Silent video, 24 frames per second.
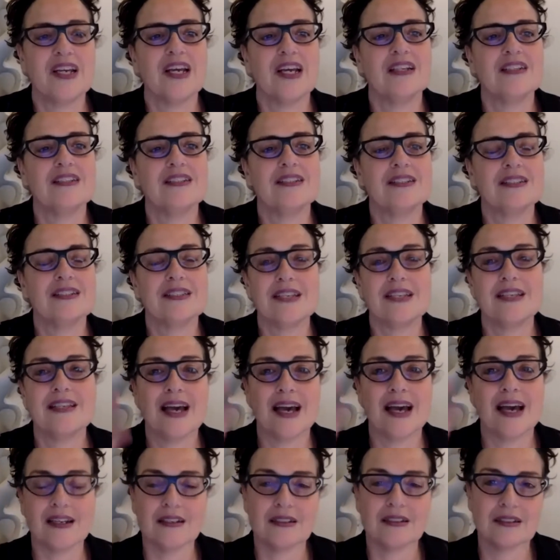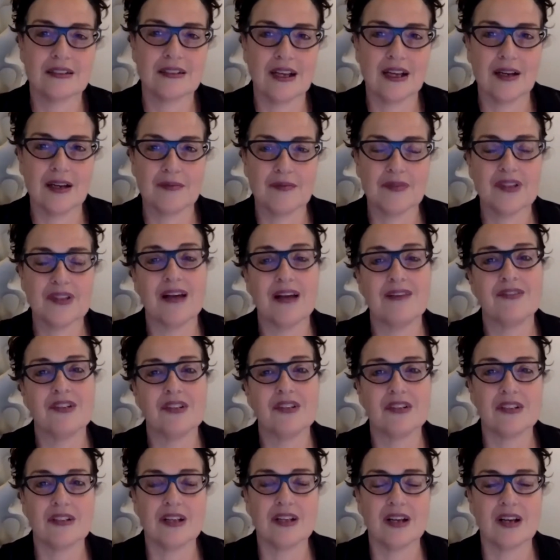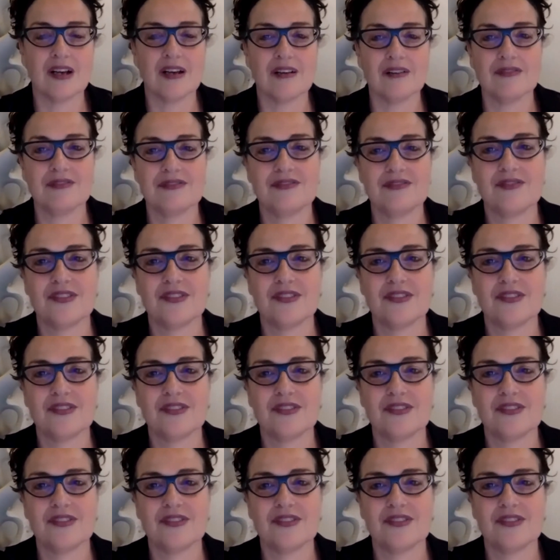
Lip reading: And to see that level of